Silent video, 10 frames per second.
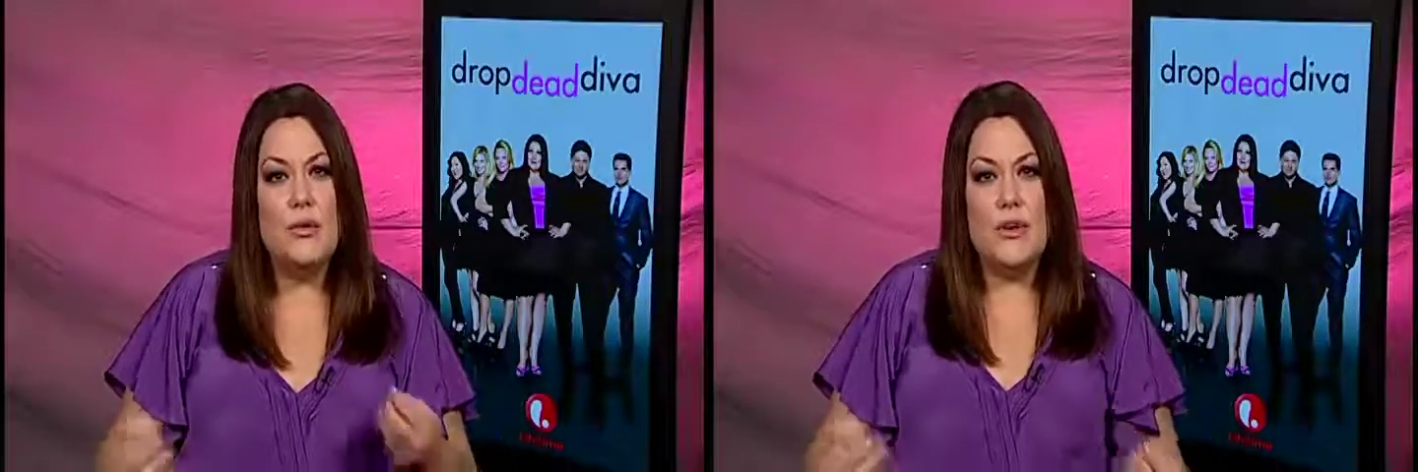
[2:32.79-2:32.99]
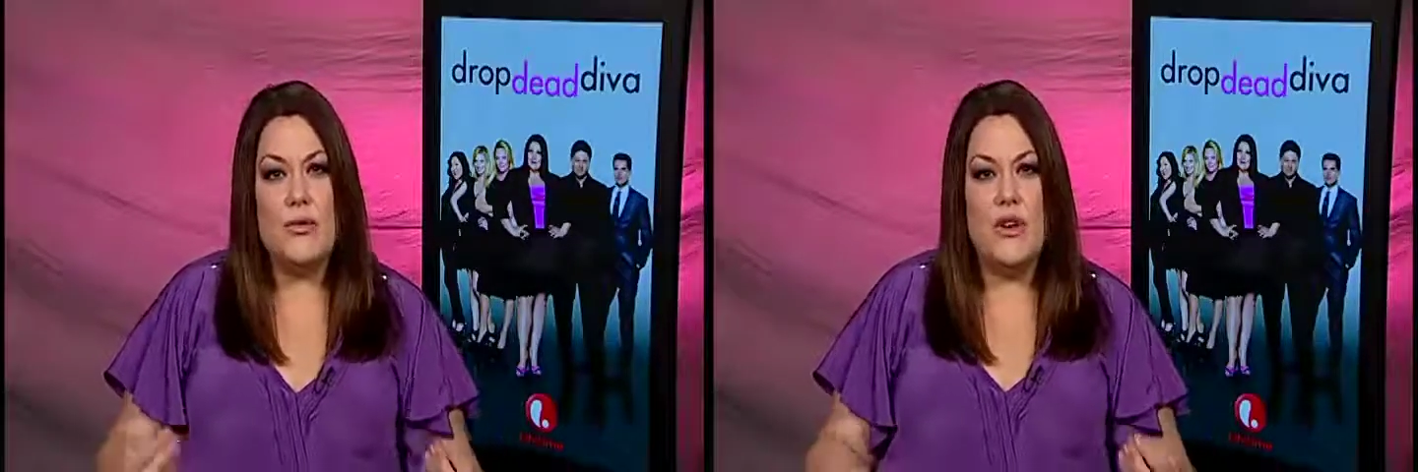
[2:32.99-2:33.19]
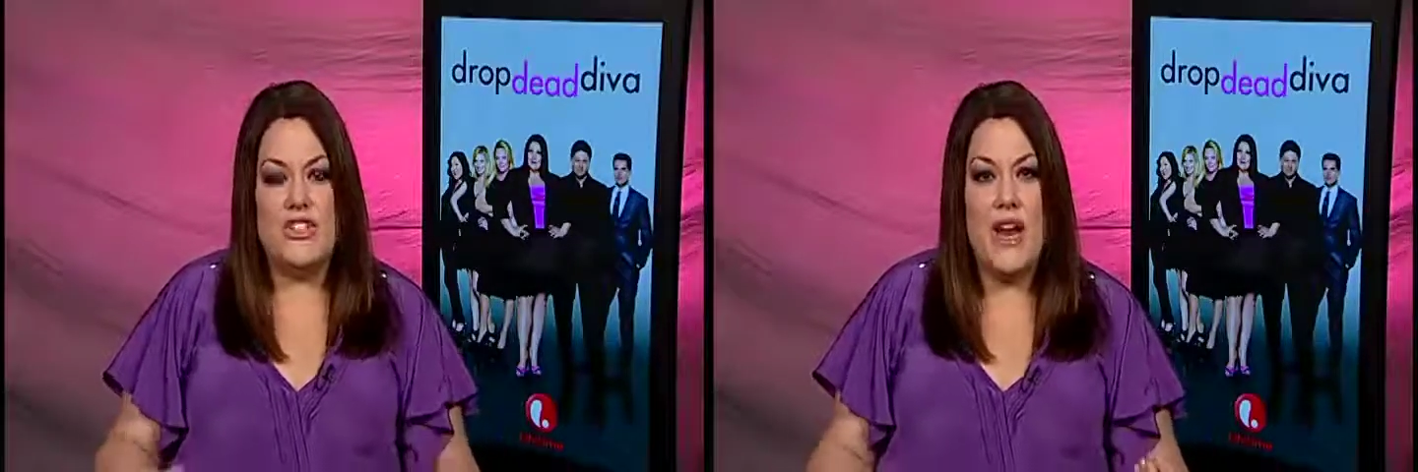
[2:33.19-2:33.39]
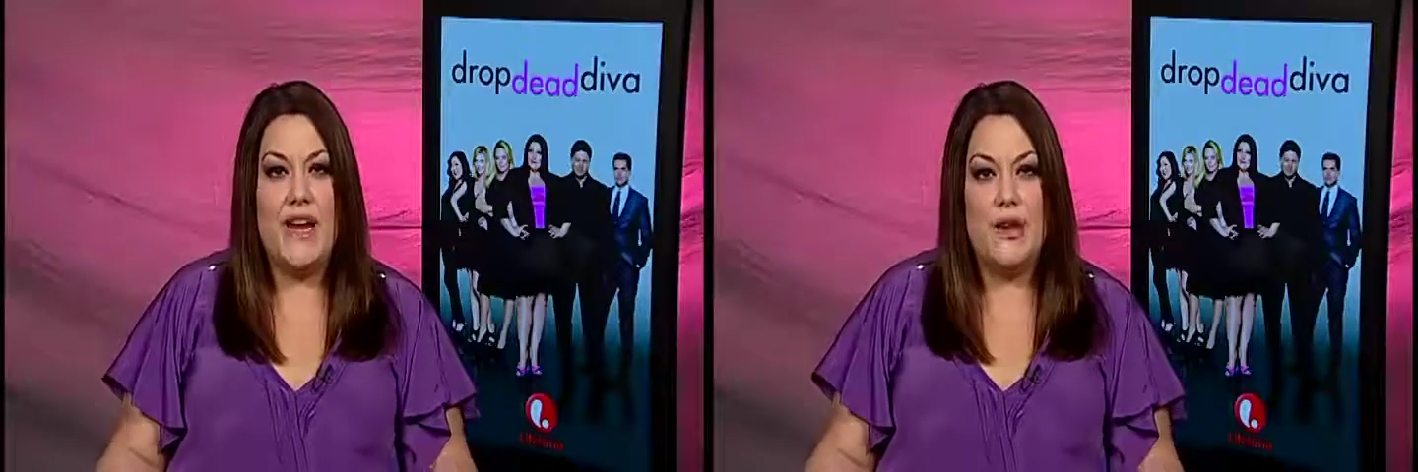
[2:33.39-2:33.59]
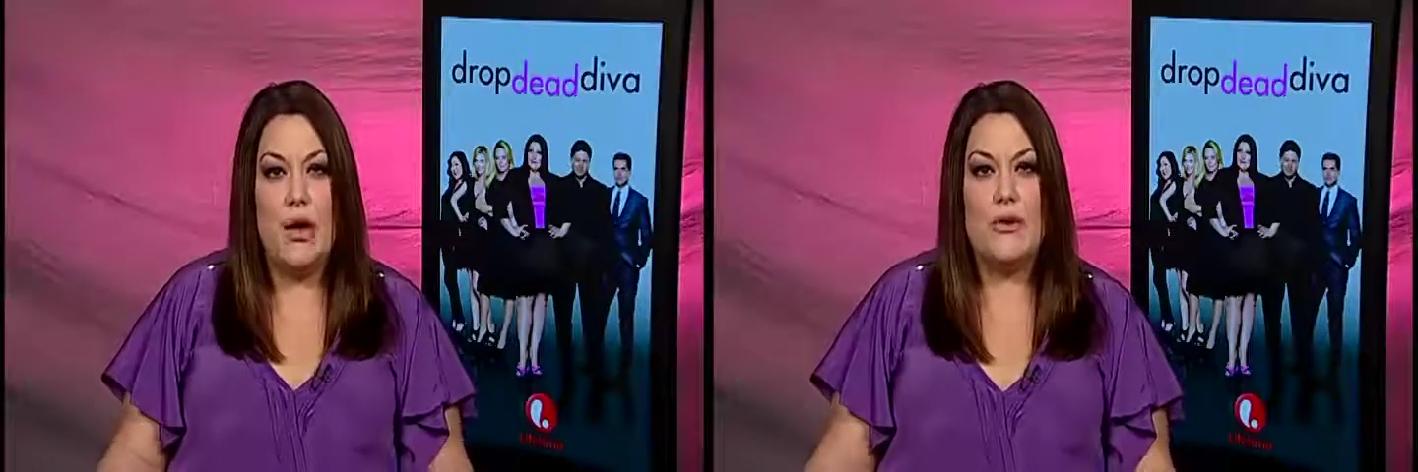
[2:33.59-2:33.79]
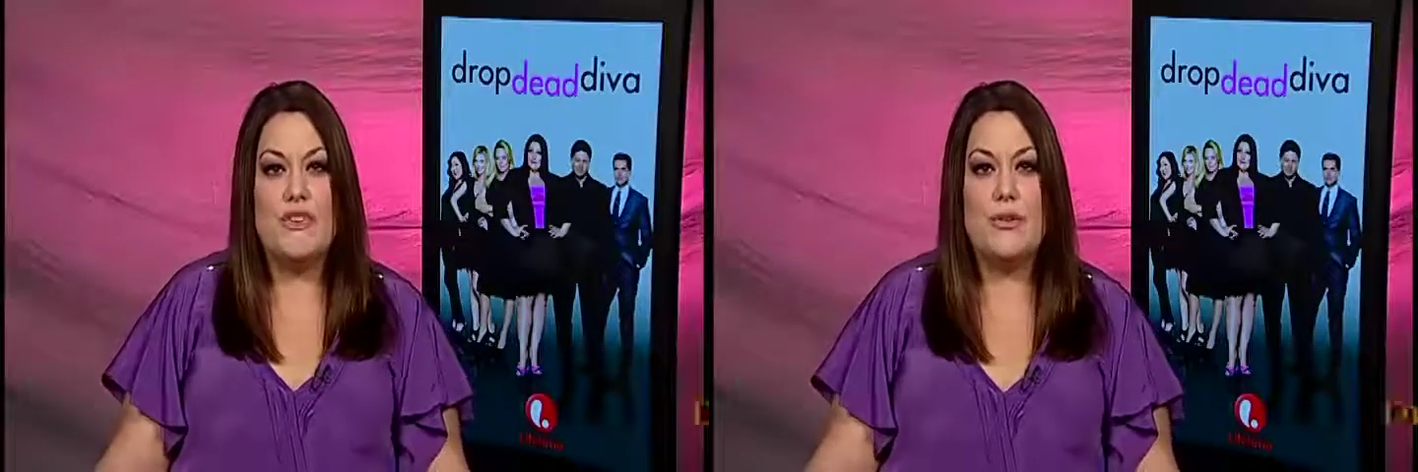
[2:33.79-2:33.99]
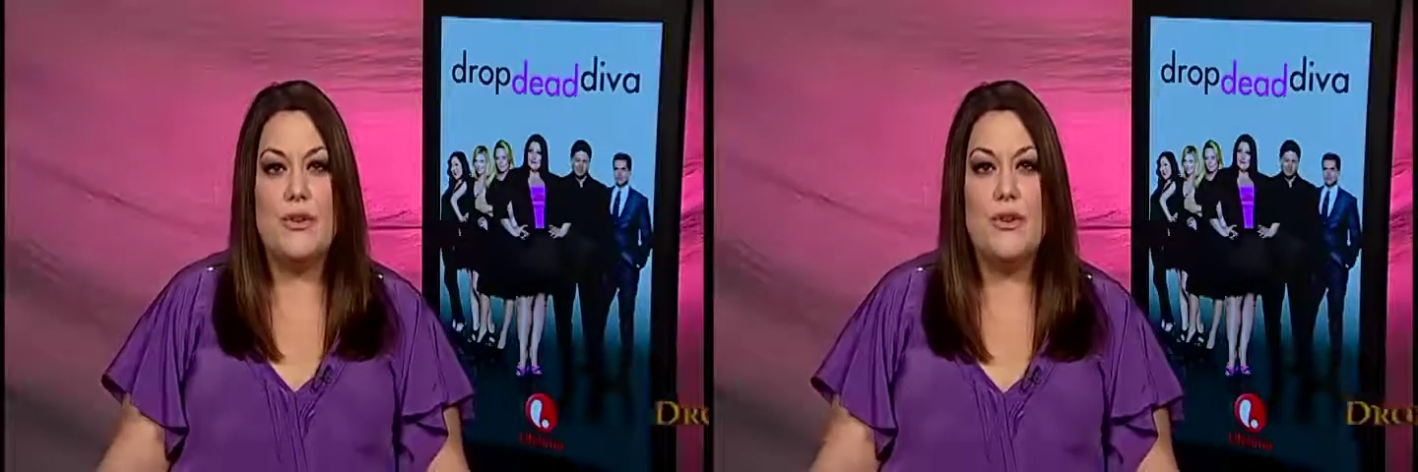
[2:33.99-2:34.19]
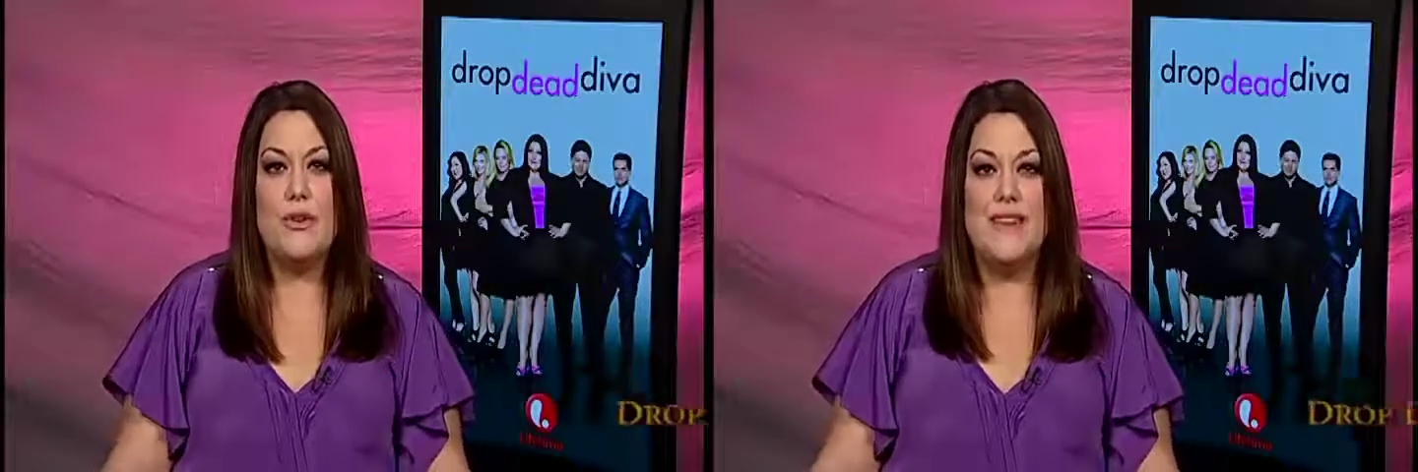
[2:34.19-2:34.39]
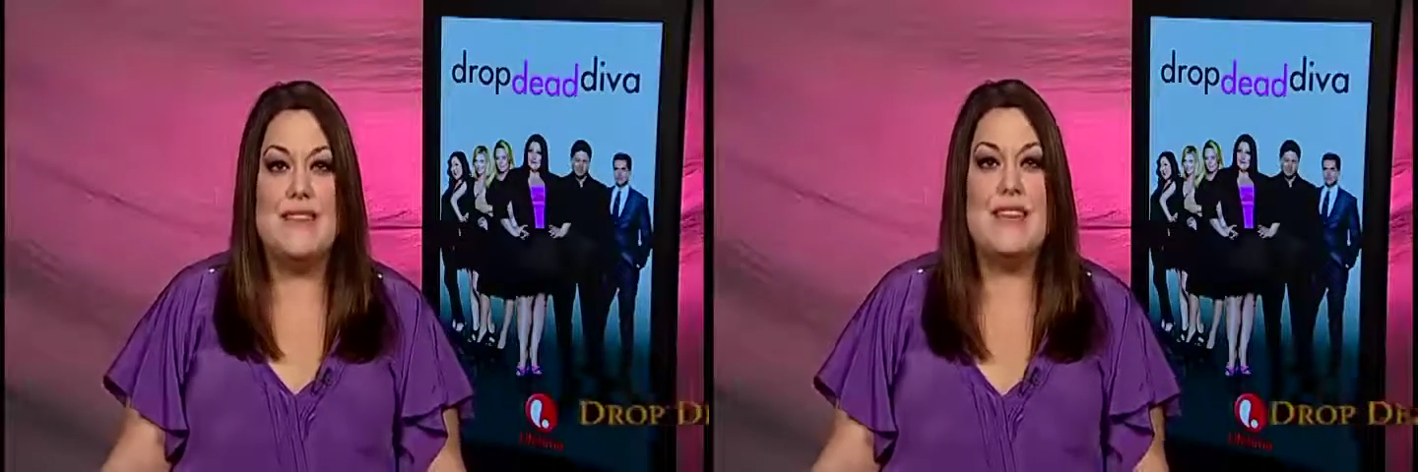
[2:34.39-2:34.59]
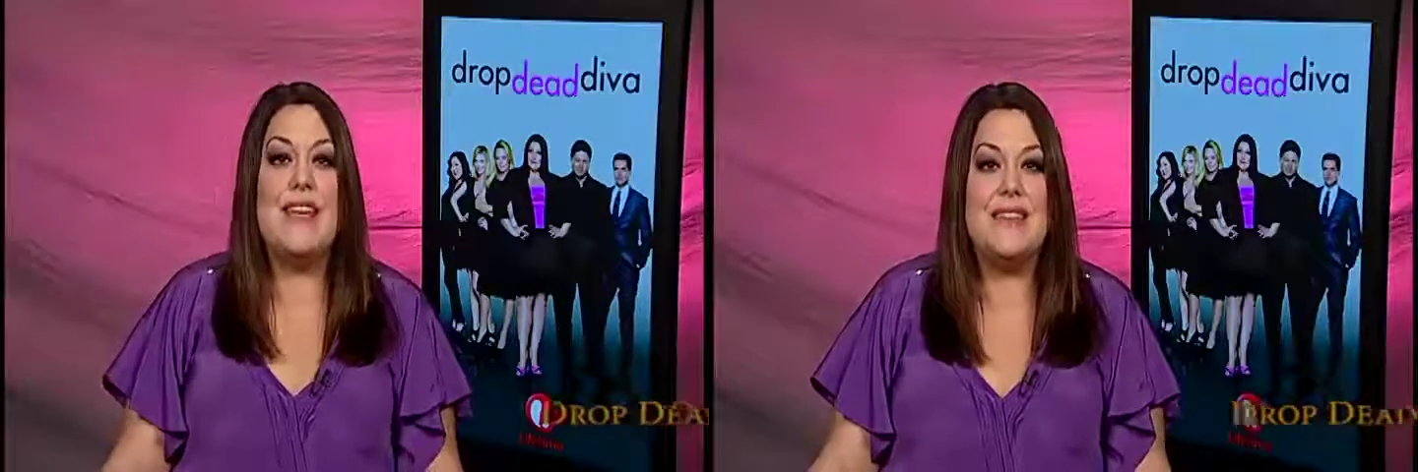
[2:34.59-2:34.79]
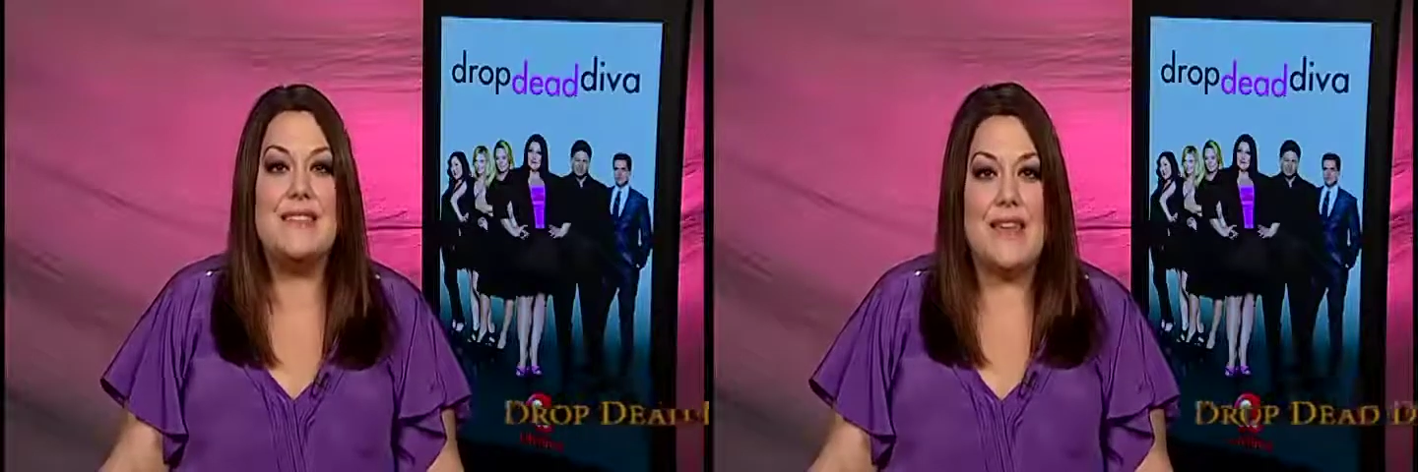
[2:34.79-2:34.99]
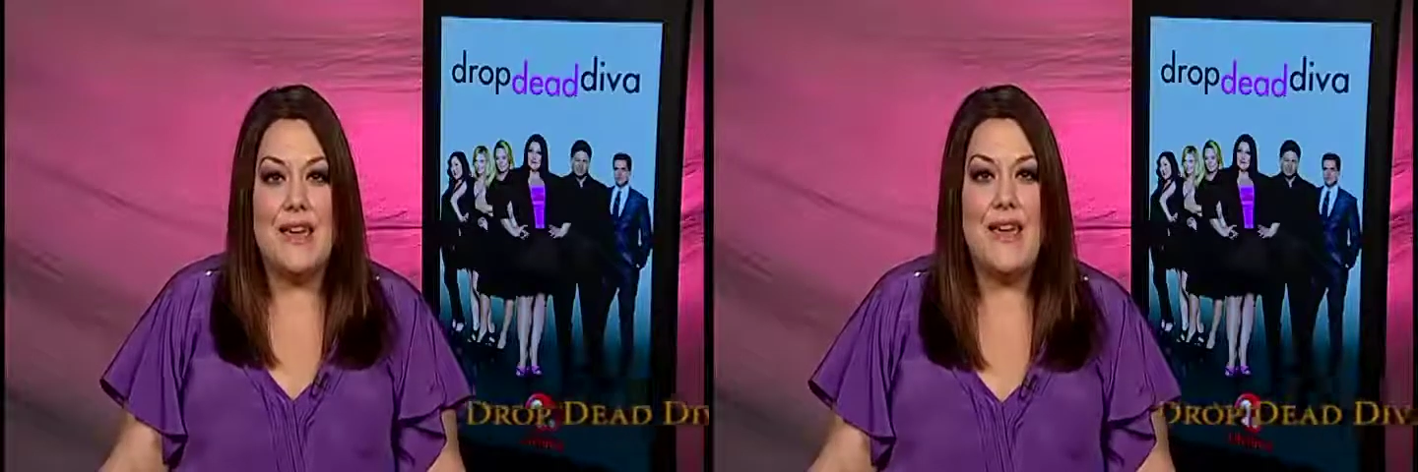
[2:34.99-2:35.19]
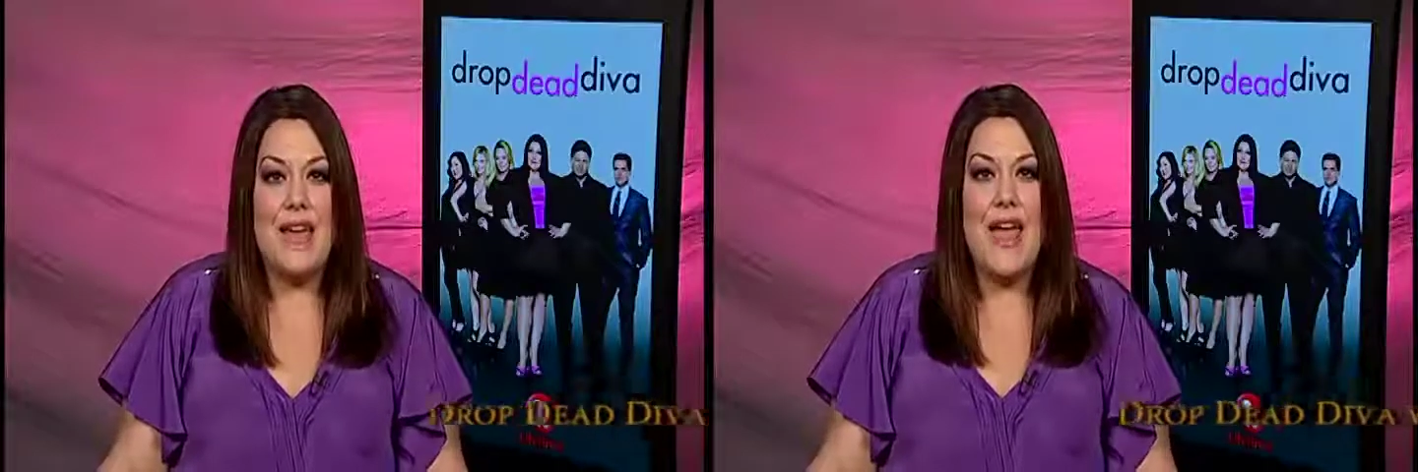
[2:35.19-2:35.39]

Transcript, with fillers: what, what Jane goes through isn't easy,